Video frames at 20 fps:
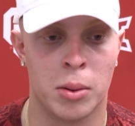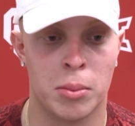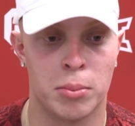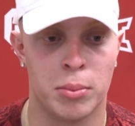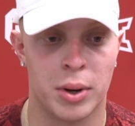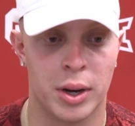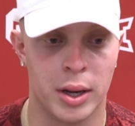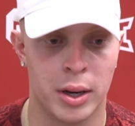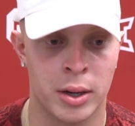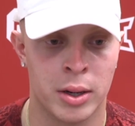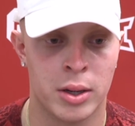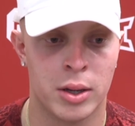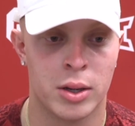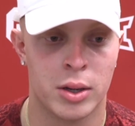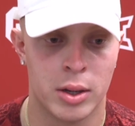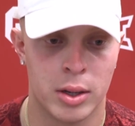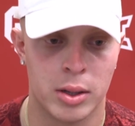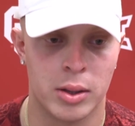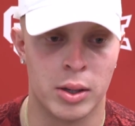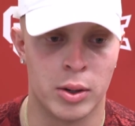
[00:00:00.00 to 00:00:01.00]
but
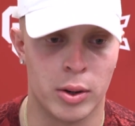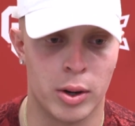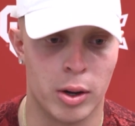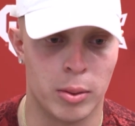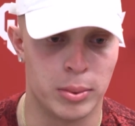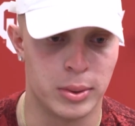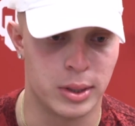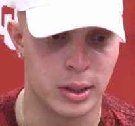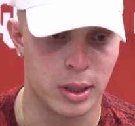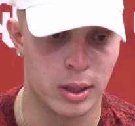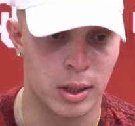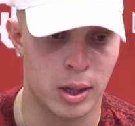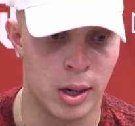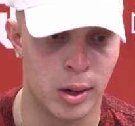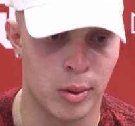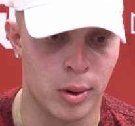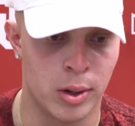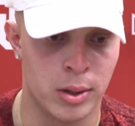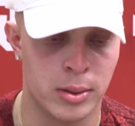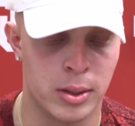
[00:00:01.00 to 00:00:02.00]
it'll help us in the long
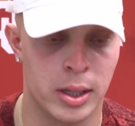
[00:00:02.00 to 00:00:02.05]
run.